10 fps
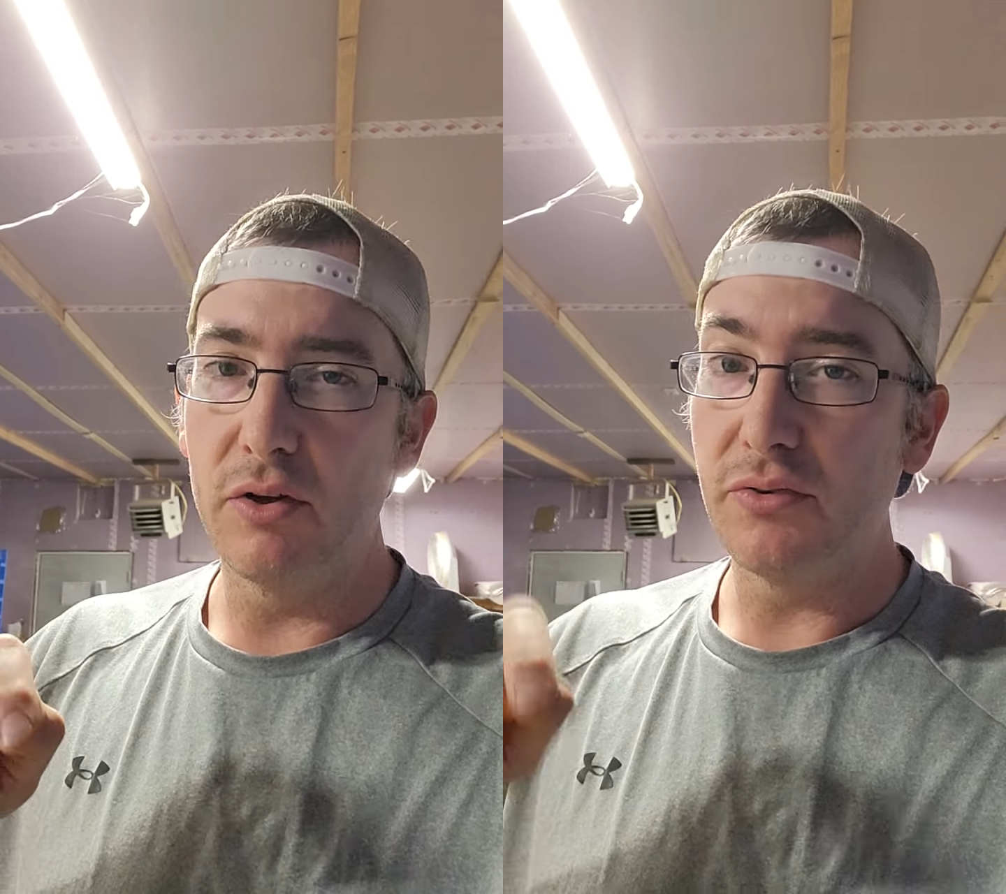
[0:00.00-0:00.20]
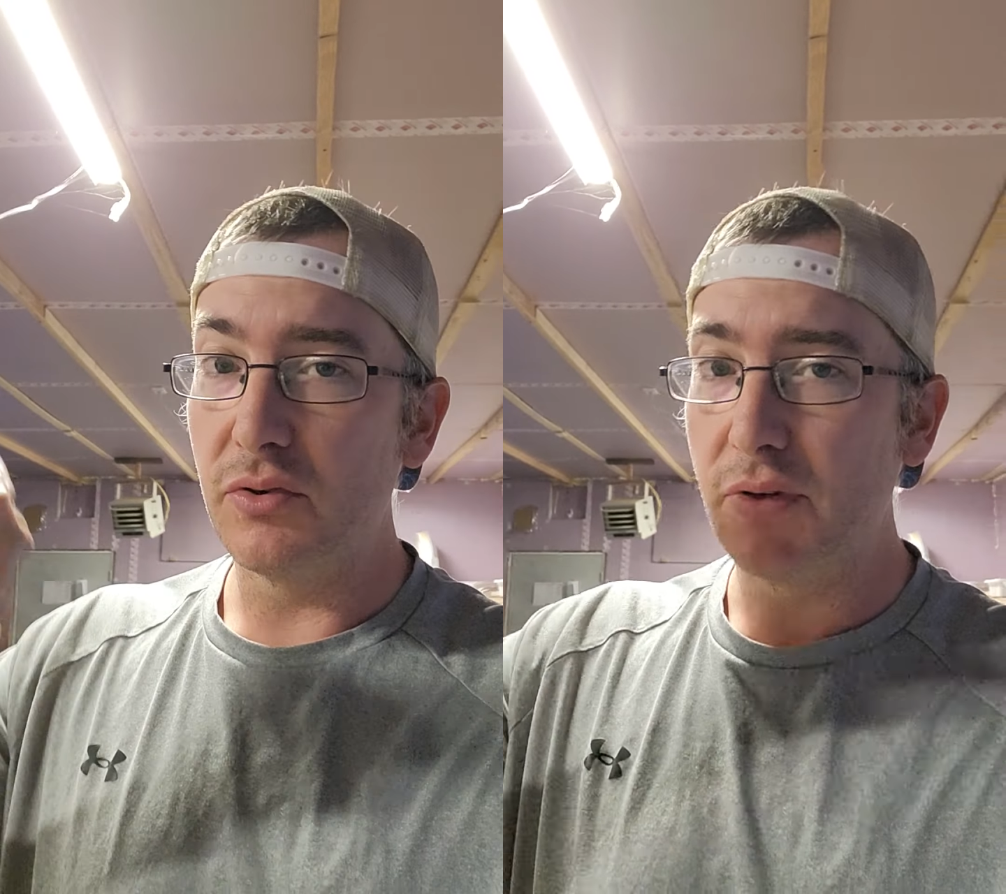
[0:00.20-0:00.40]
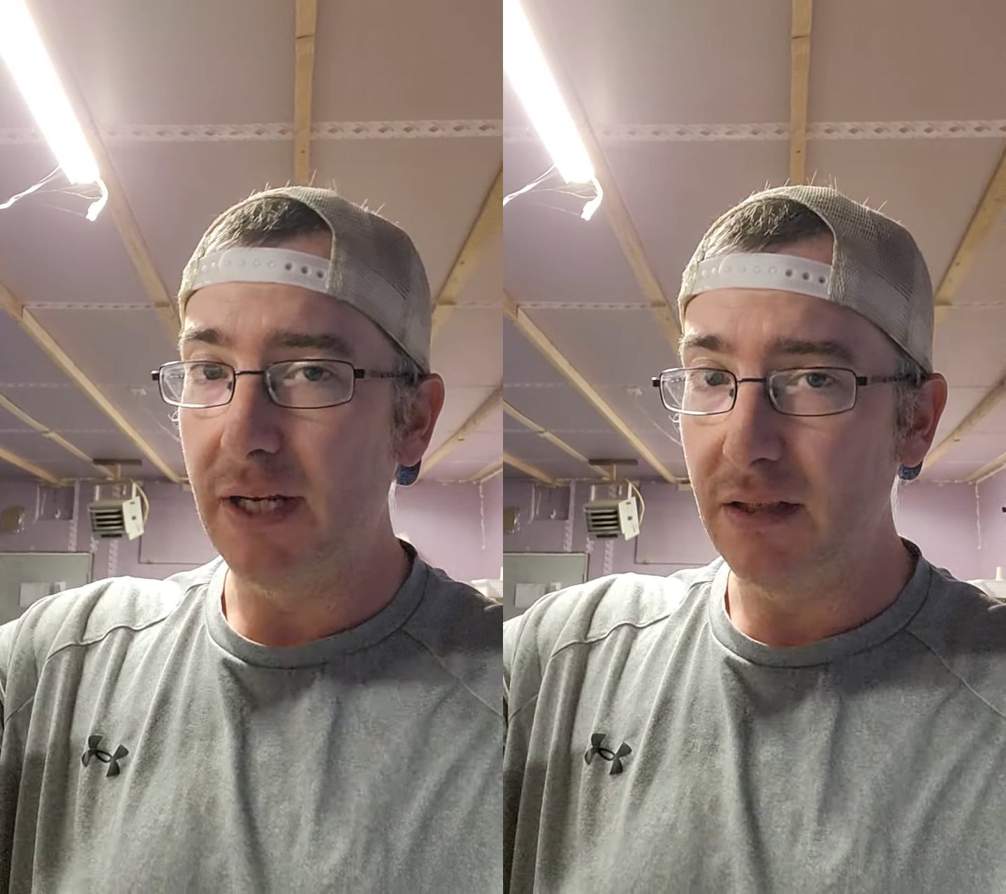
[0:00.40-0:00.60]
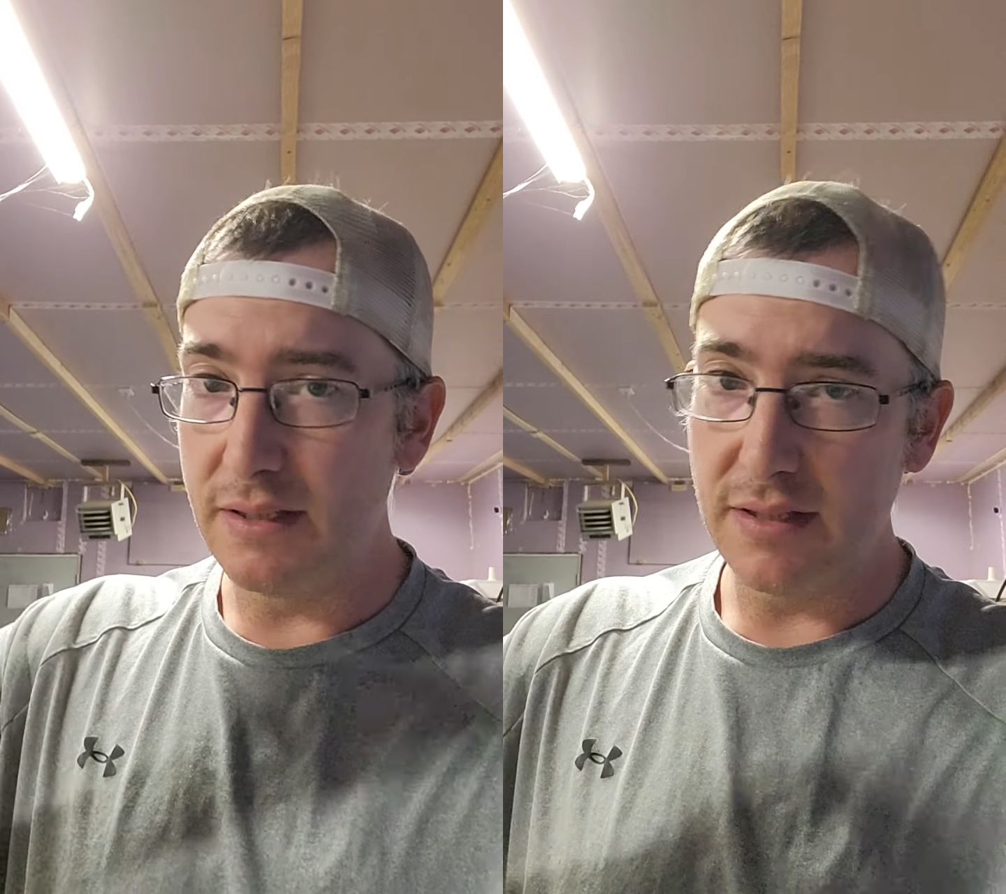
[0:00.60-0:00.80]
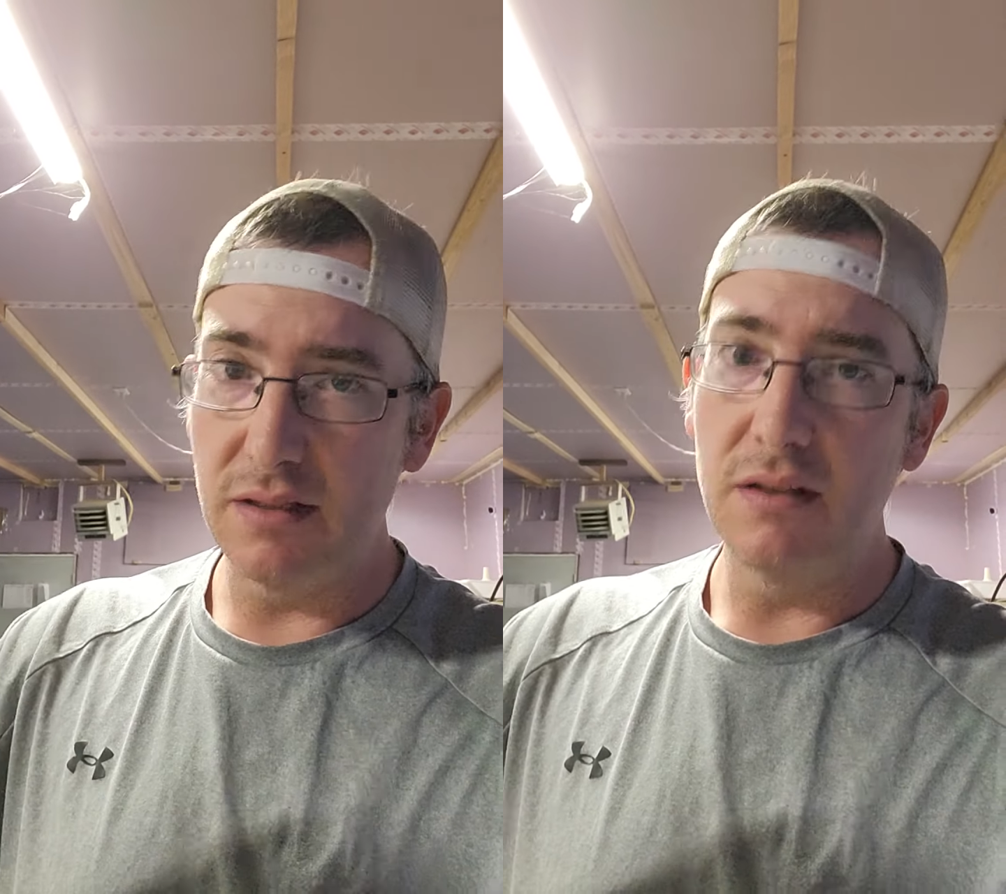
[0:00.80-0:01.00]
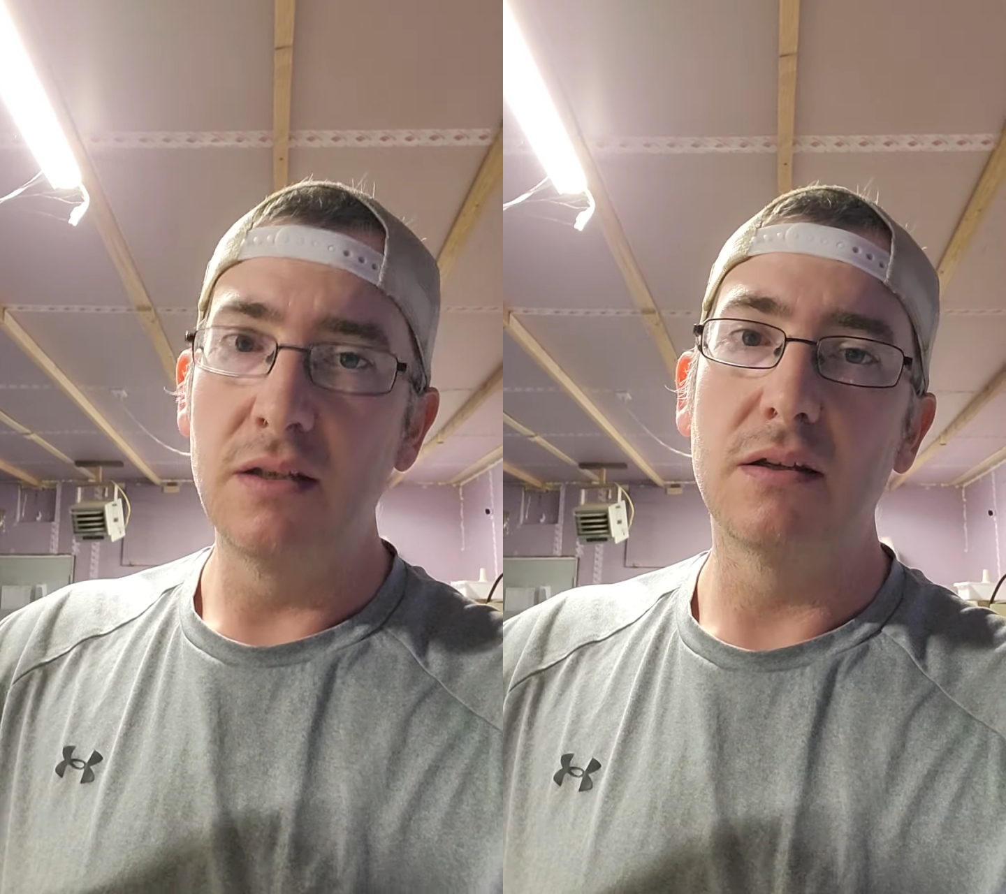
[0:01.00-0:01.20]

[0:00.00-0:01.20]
go through and I listen